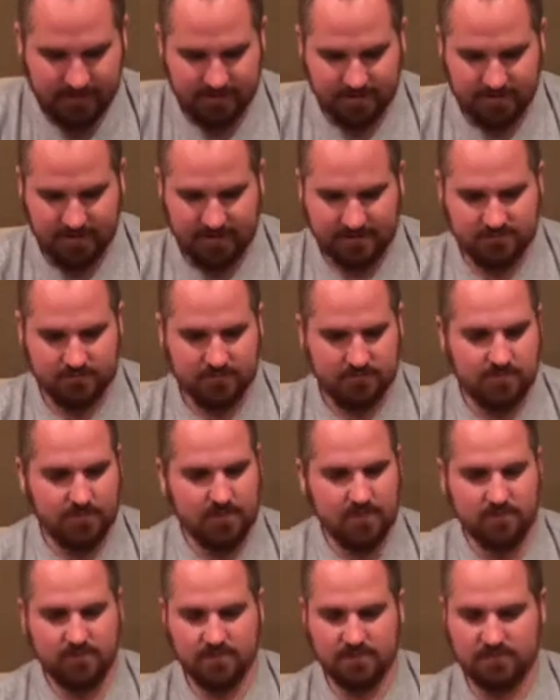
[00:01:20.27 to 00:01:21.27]
Next would be
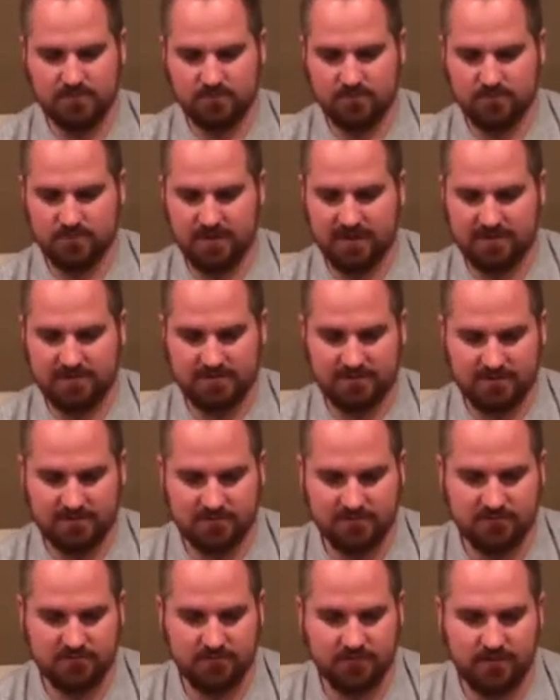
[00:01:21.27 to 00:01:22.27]
the Blizzard Plastic
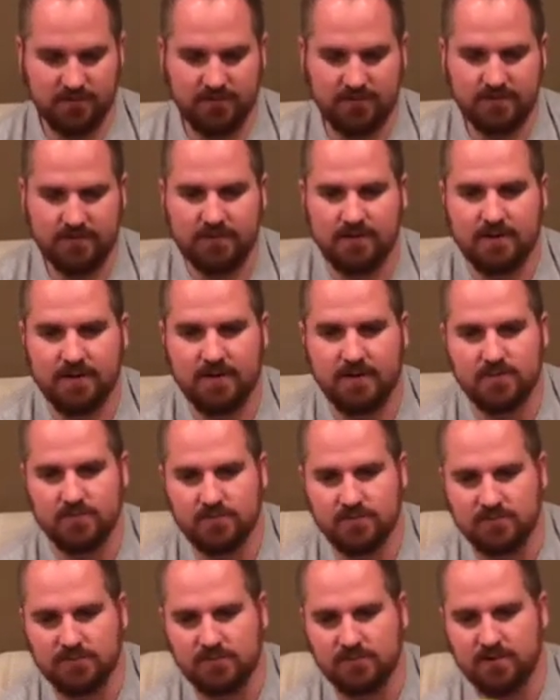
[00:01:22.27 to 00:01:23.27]
Destroyer.
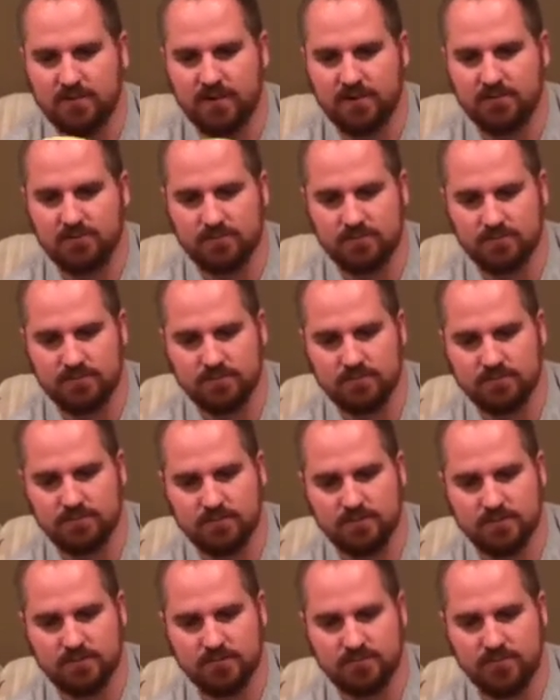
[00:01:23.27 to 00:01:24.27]
Destroyer has a real
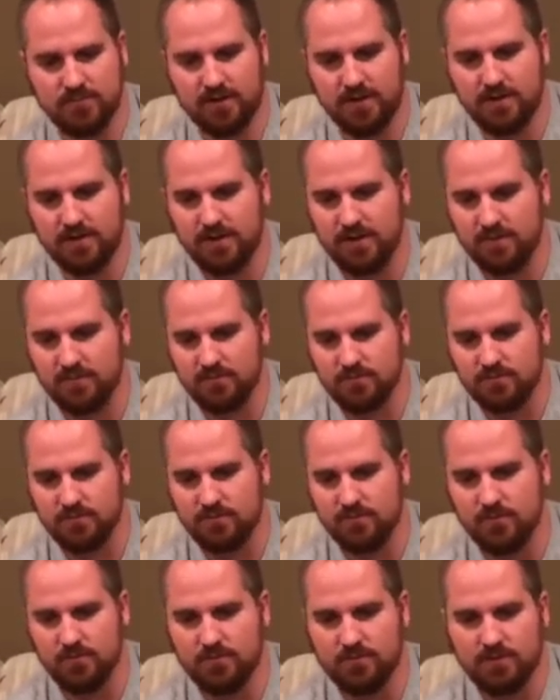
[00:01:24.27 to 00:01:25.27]
good flight. I don't
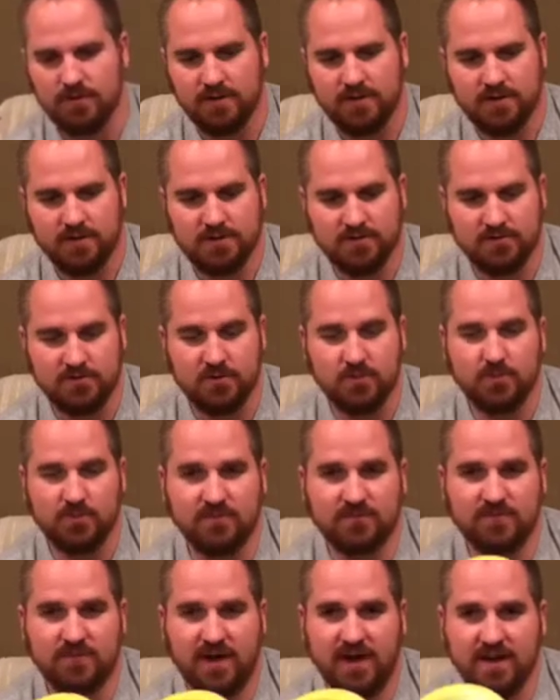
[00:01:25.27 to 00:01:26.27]
throw super
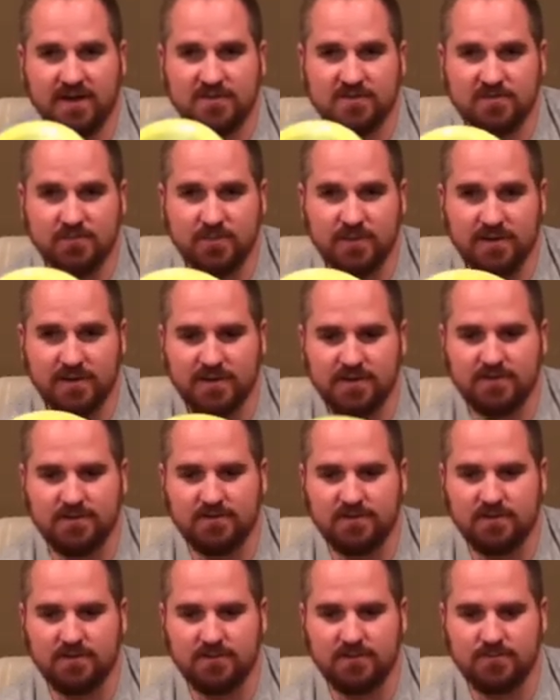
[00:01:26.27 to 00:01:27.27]
fast speed,
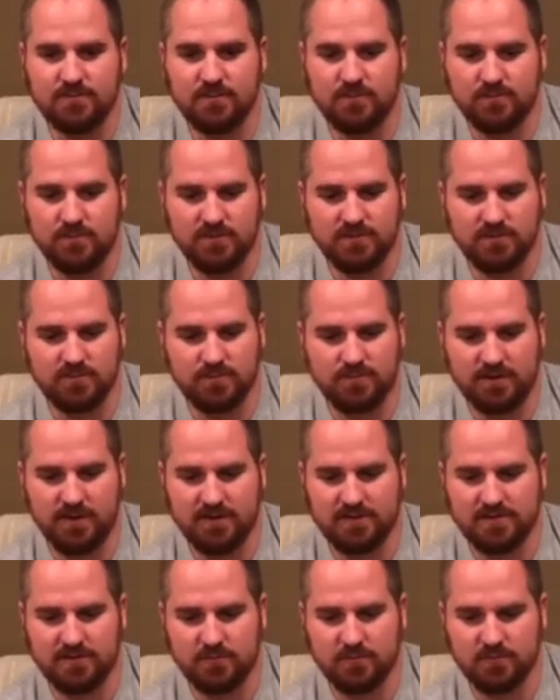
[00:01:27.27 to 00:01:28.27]
so the Blizzard
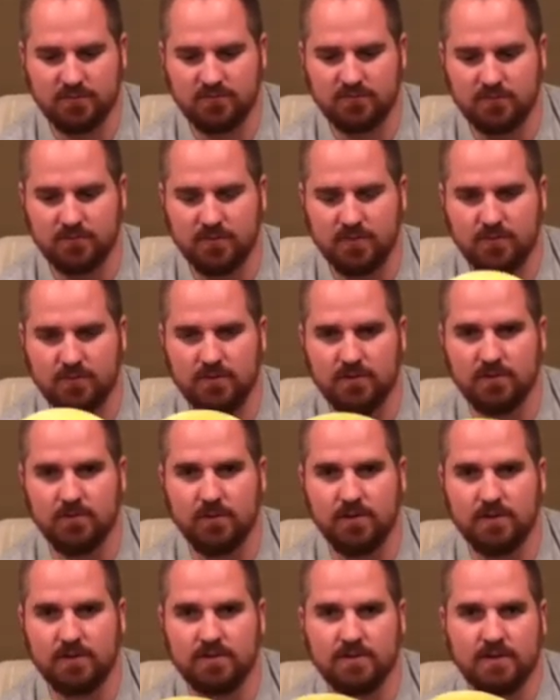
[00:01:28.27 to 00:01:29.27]
Plastic works for me pretty
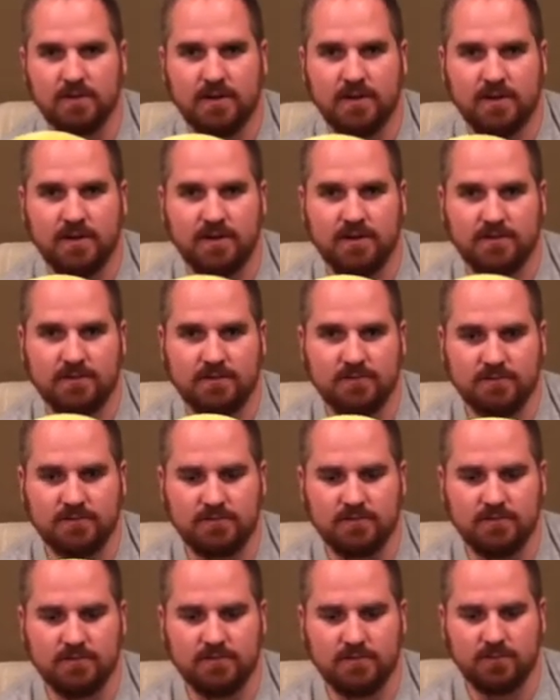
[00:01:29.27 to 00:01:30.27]
well because it'll
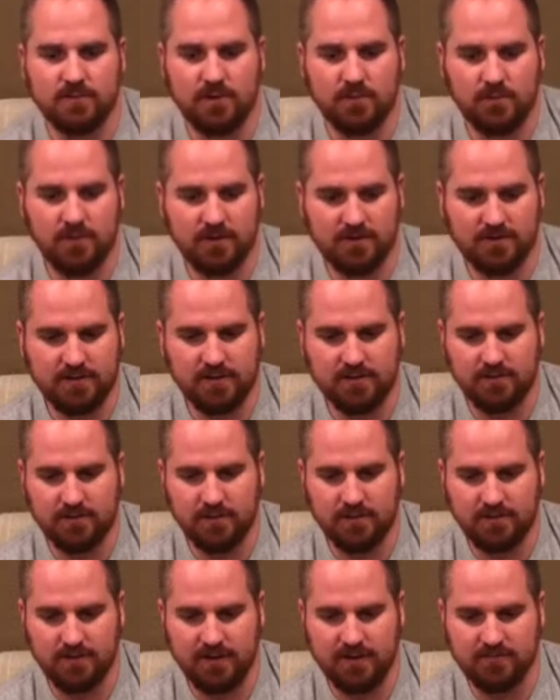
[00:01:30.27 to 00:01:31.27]
still do what I want it to do,
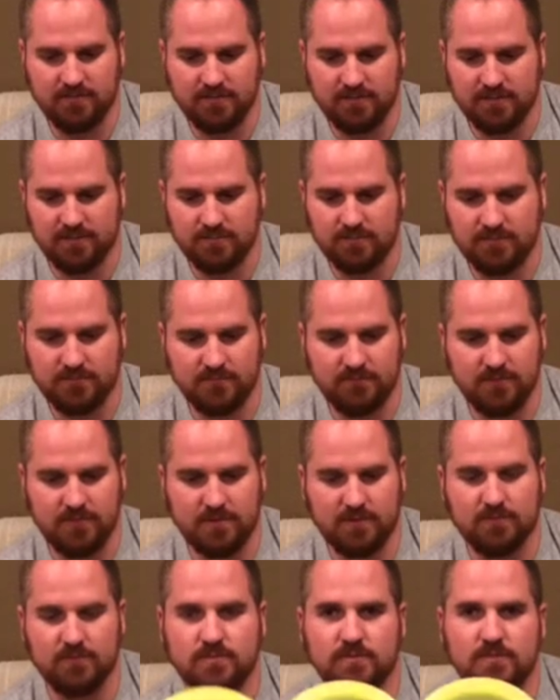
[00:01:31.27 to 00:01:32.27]
and I don't have to flick
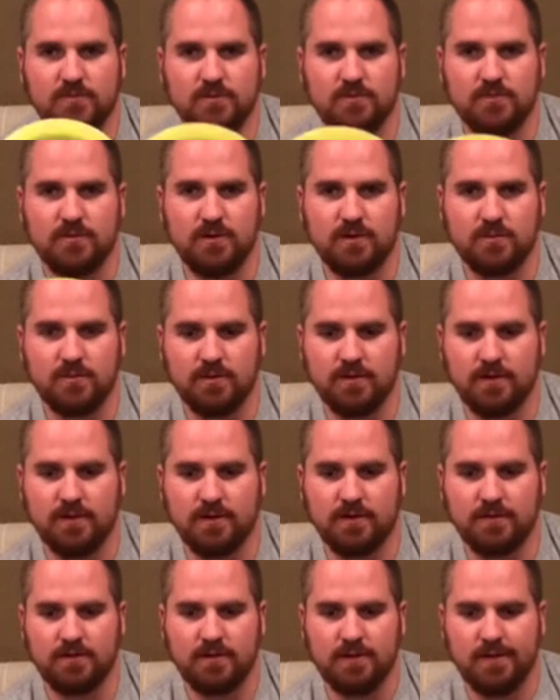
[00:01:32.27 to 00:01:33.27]
it too terribly
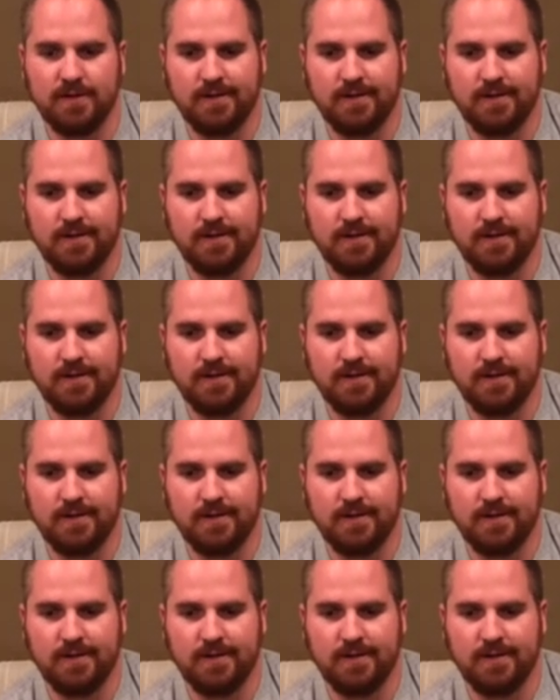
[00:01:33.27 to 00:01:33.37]
hard.